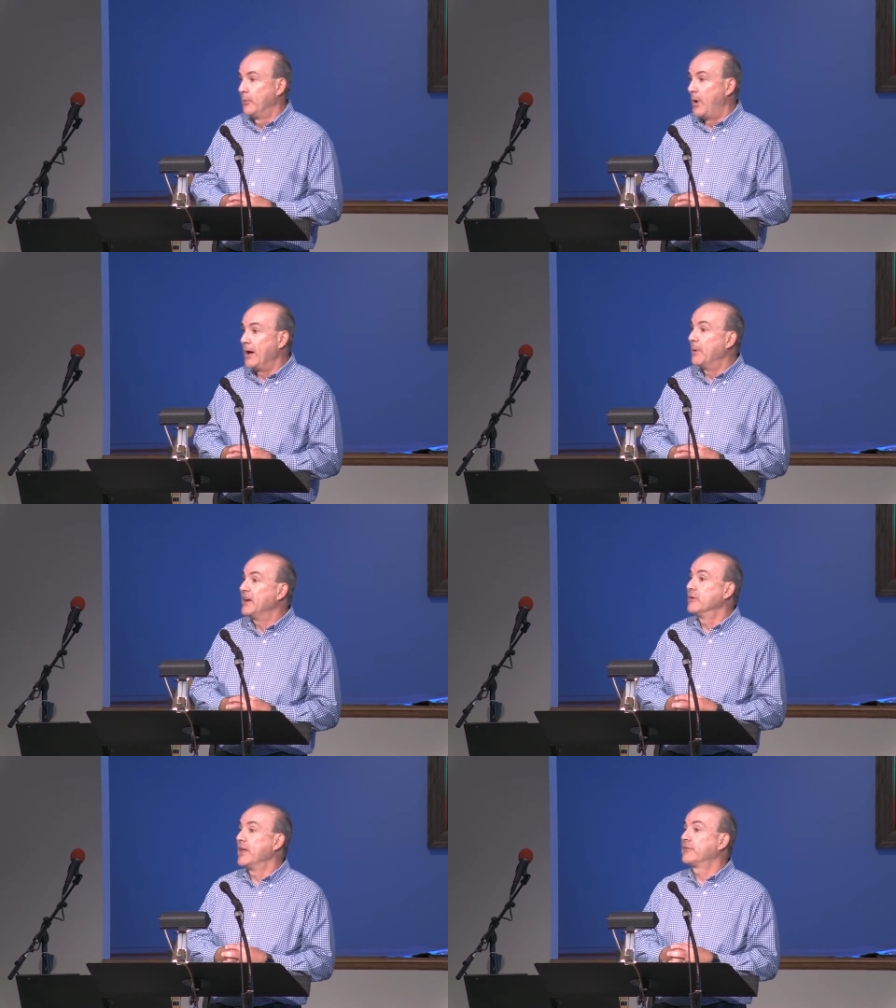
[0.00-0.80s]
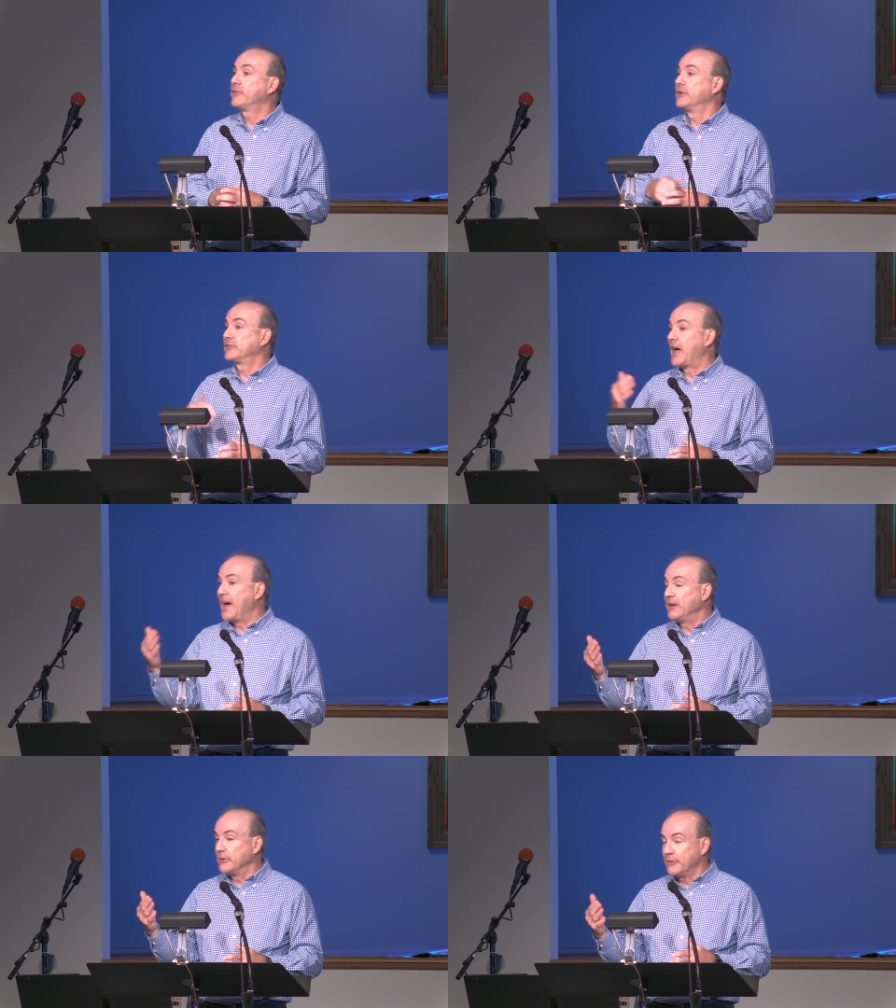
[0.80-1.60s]
Why am I here? That's the
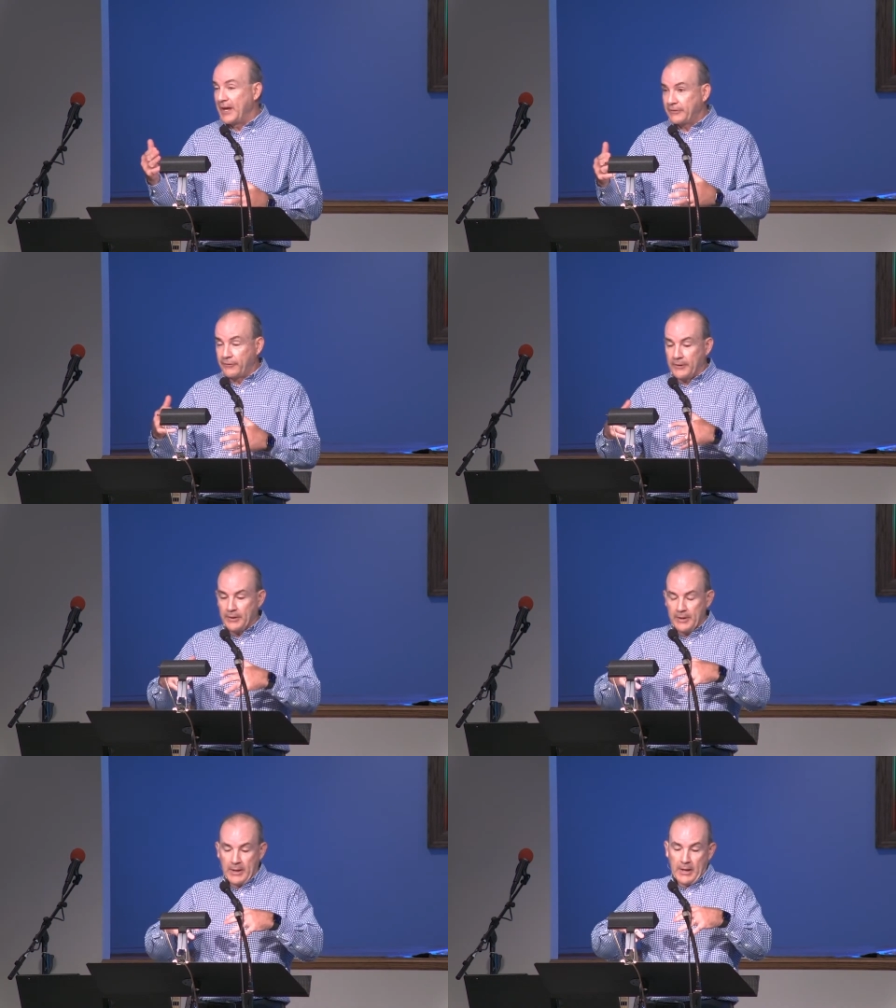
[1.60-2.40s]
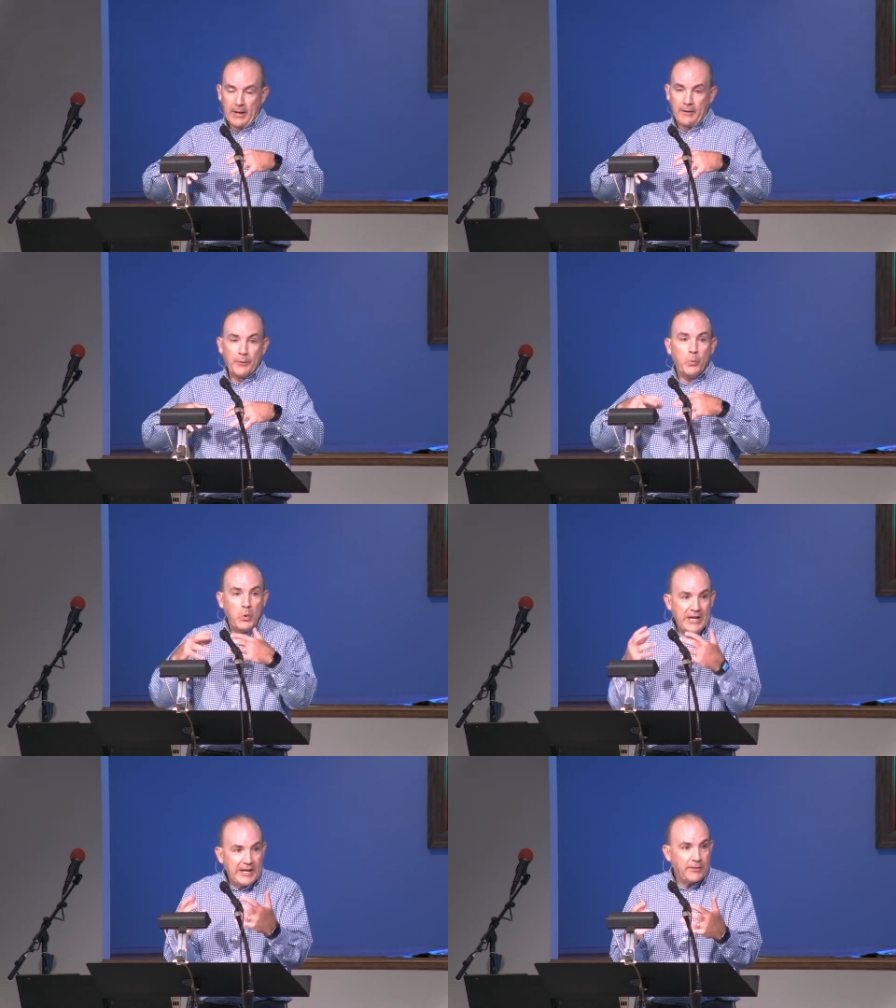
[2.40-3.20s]
title. That's the, uh, the
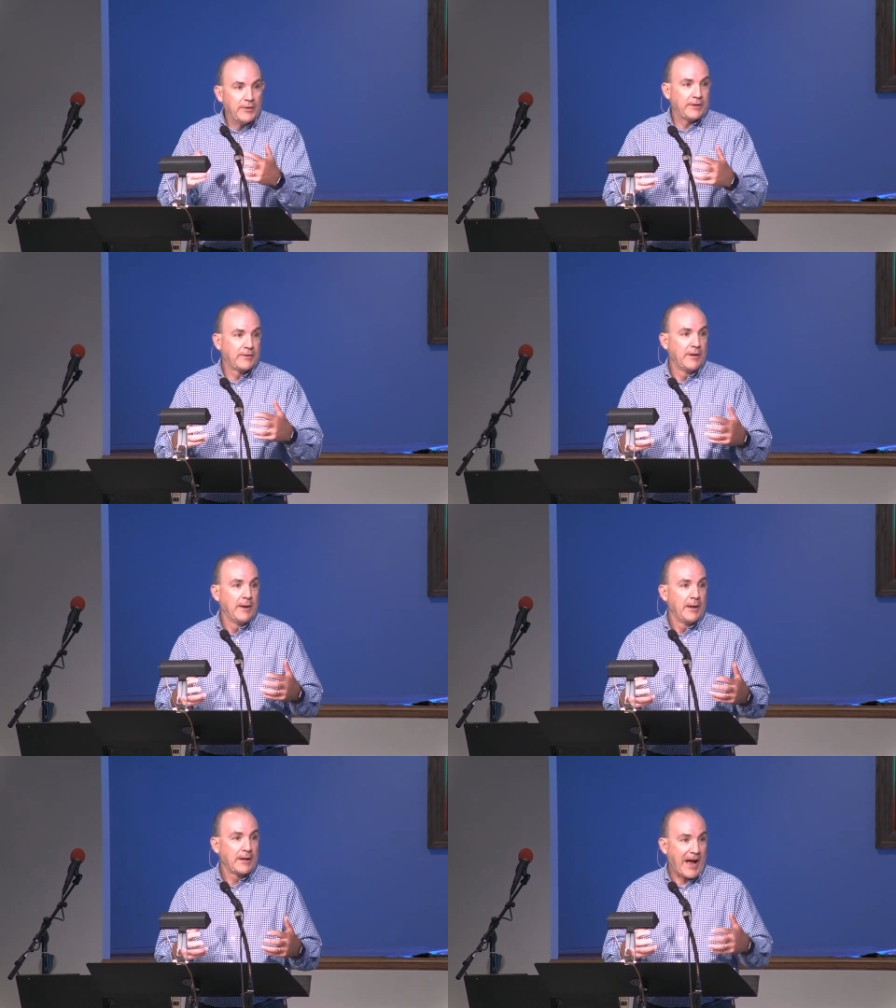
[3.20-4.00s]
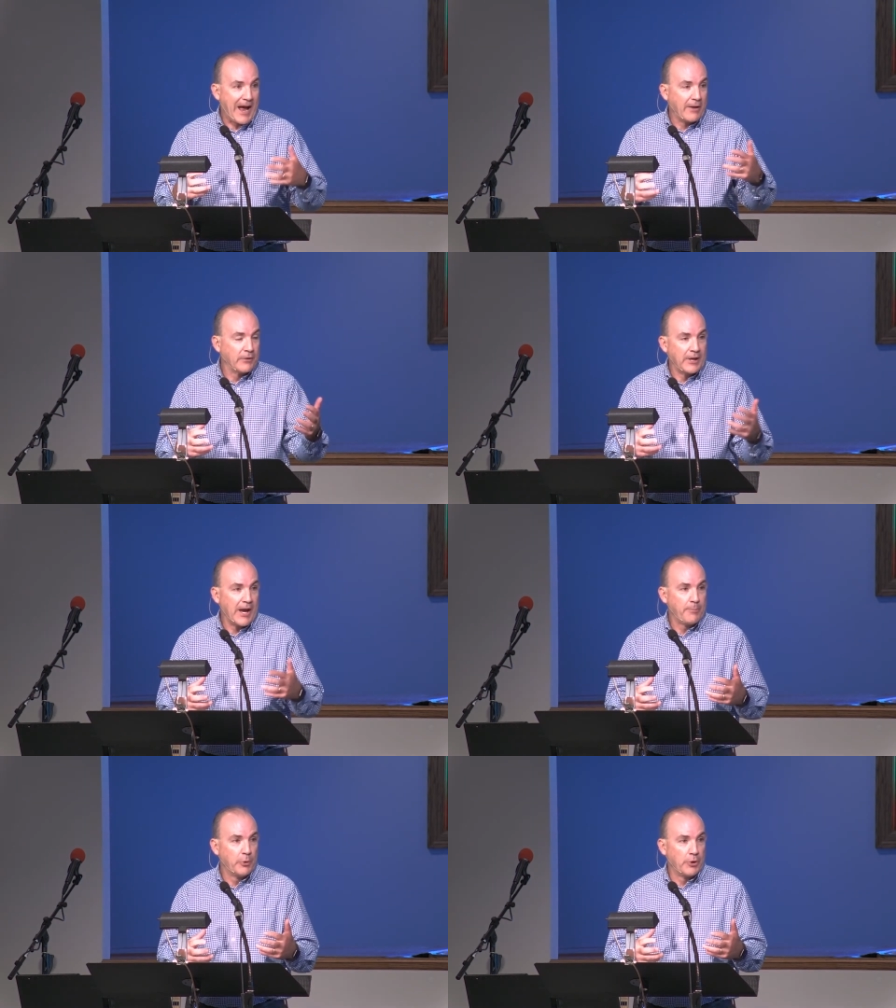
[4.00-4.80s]
week that Kyle and
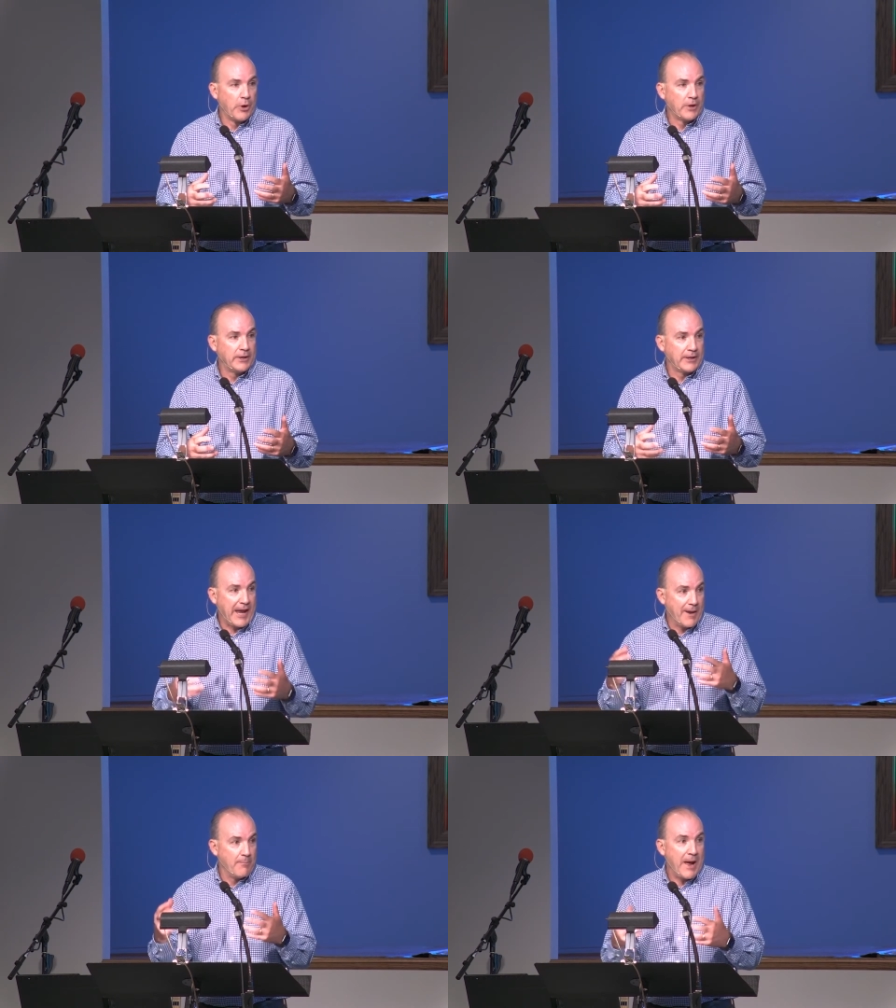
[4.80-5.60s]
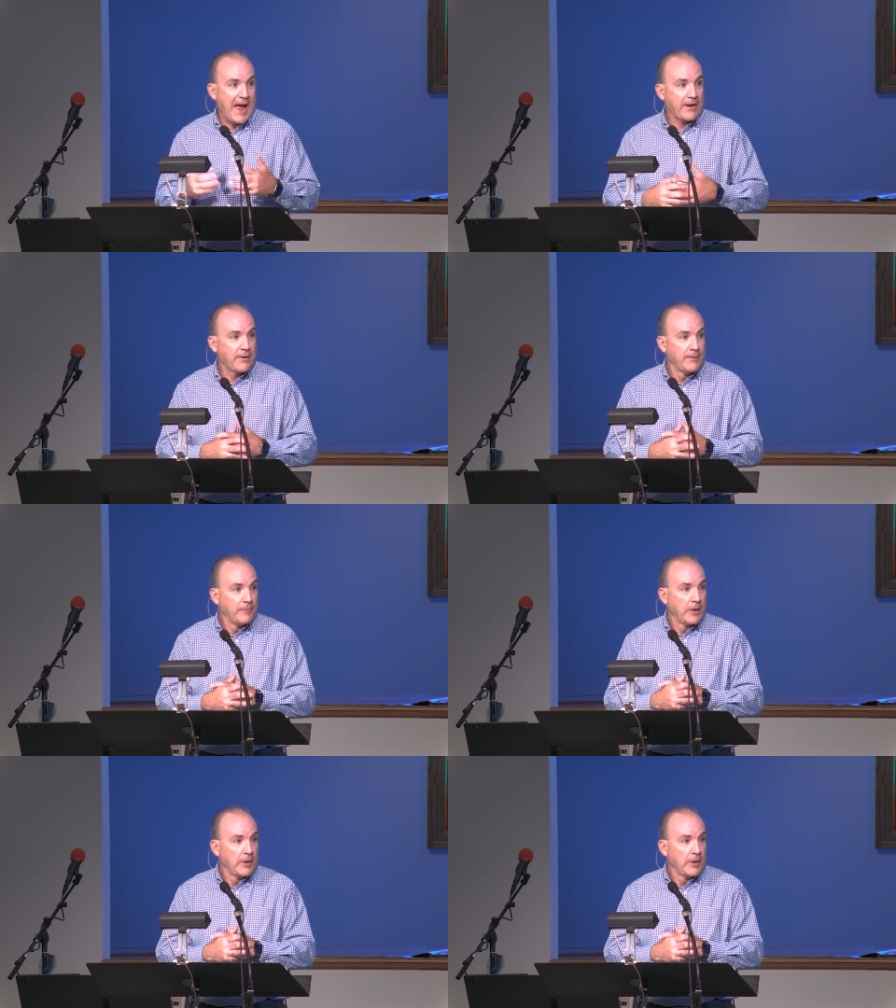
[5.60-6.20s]
I put on at Camp Mac.